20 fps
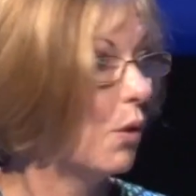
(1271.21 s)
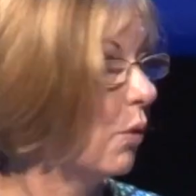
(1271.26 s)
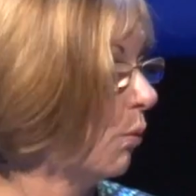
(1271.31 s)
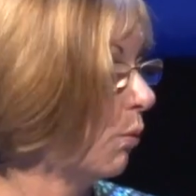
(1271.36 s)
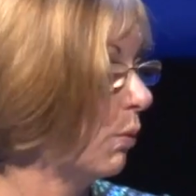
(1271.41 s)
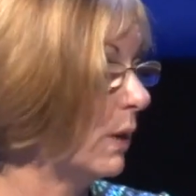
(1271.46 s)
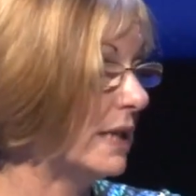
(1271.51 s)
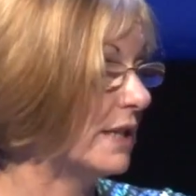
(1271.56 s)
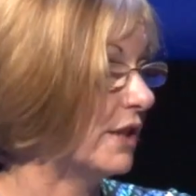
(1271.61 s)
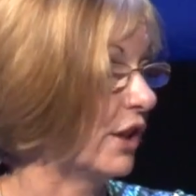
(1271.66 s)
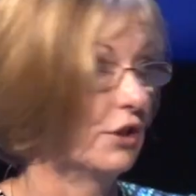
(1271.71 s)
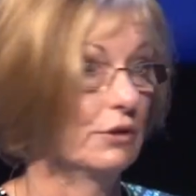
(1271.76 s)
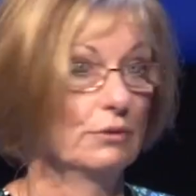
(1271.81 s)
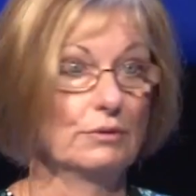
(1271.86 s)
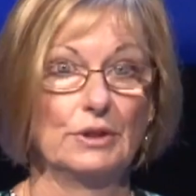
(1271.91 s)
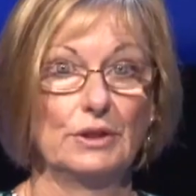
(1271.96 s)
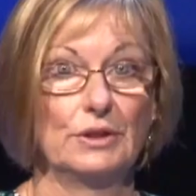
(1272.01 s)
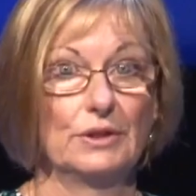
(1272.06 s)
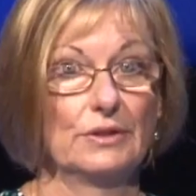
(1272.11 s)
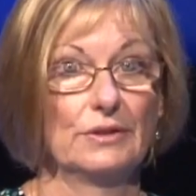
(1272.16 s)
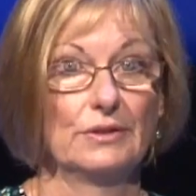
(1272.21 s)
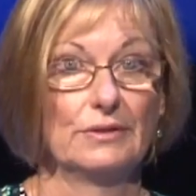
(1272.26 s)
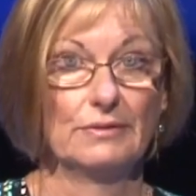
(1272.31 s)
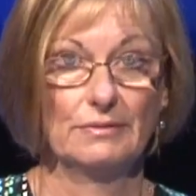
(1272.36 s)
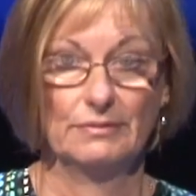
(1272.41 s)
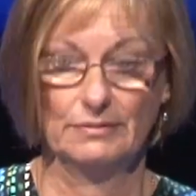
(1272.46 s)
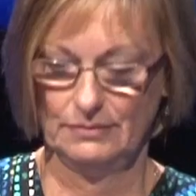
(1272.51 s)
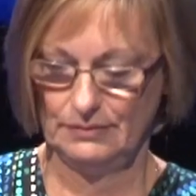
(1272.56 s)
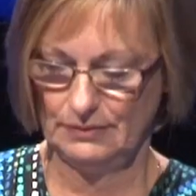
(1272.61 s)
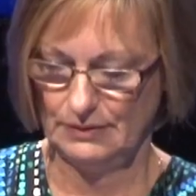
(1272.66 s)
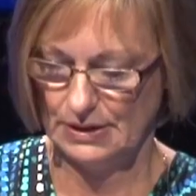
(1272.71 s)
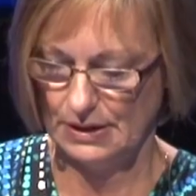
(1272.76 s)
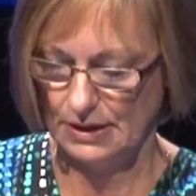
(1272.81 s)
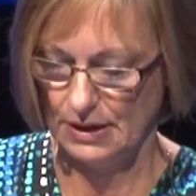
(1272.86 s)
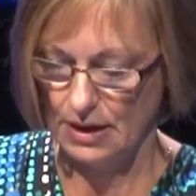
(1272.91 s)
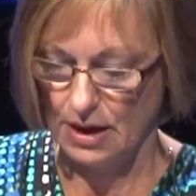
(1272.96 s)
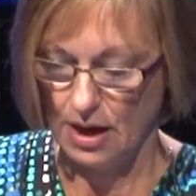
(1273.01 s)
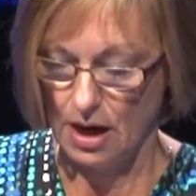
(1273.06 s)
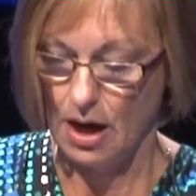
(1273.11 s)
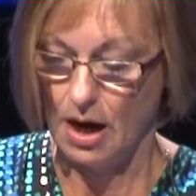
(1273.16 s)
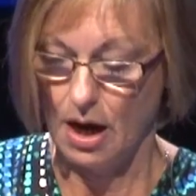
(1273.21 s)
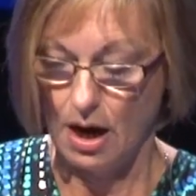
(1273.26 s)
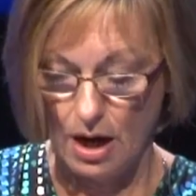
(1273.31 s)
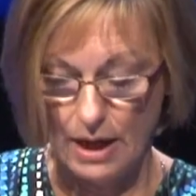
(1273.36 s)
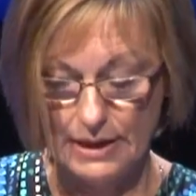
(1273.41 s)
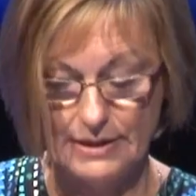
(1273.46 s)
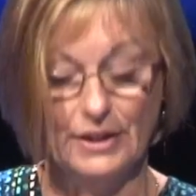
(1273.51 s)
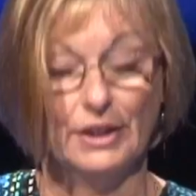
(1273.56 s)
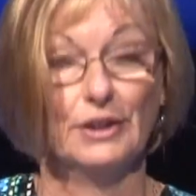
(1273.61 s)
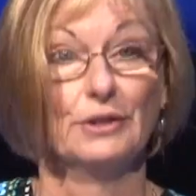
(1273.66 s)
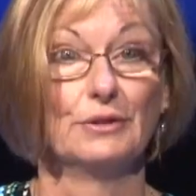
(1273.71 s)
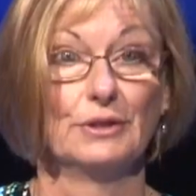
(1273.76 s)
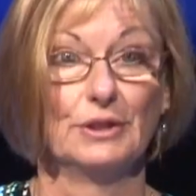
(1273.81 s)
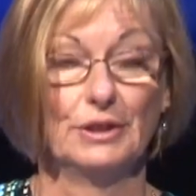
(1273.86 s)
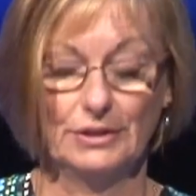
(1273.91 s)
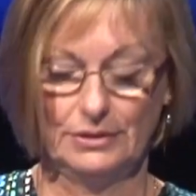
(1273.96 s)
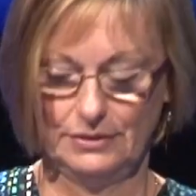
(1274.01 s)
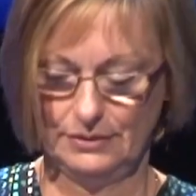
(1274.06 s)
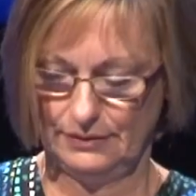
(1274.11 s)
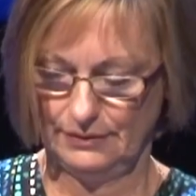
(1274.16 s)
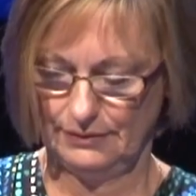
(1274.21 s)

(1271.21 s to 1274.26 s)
We don't. I don't.